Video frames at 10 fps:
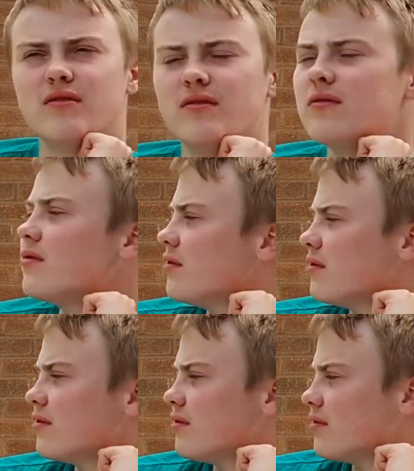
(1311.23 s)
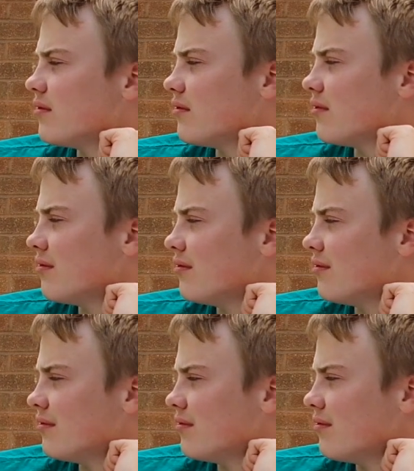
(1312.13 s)

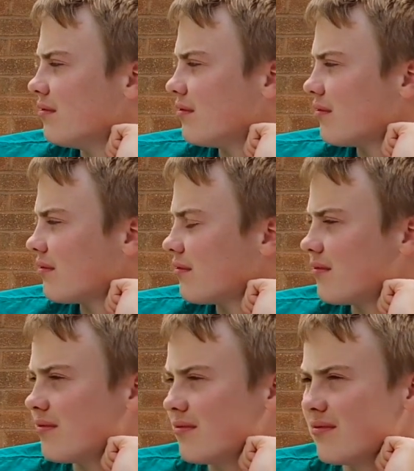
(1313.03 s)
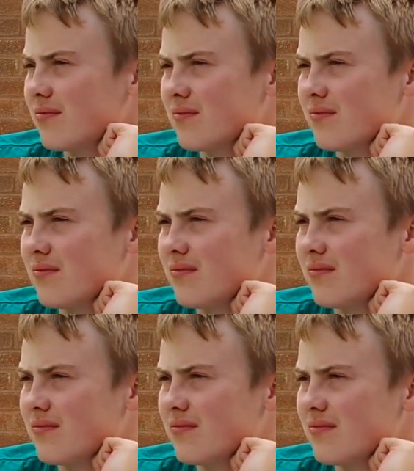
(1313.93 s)

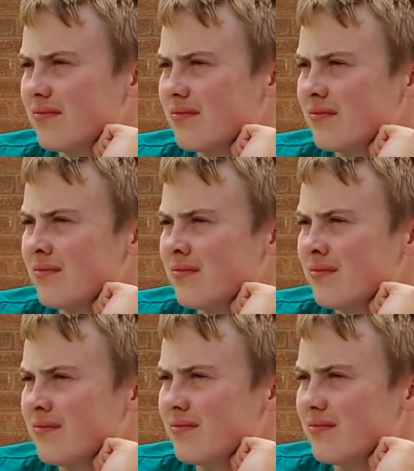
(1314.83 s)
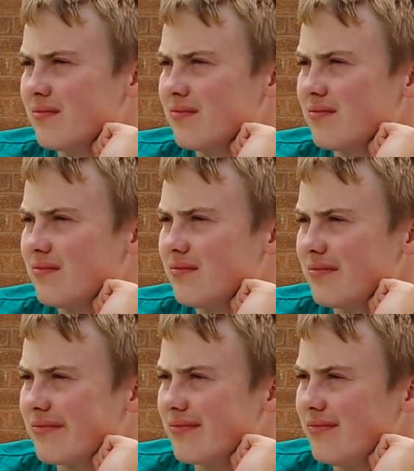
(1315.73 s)

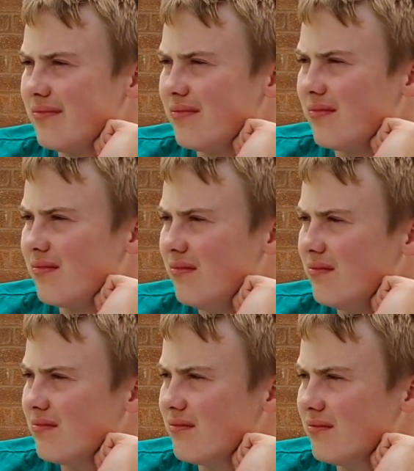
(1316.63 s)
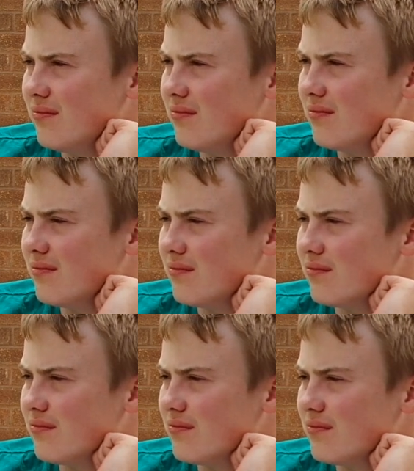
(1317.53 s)

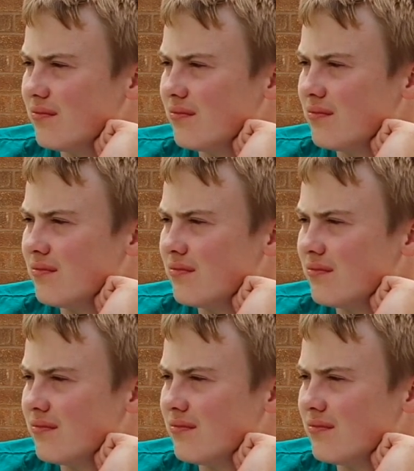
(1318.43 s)
The person shown says nothing.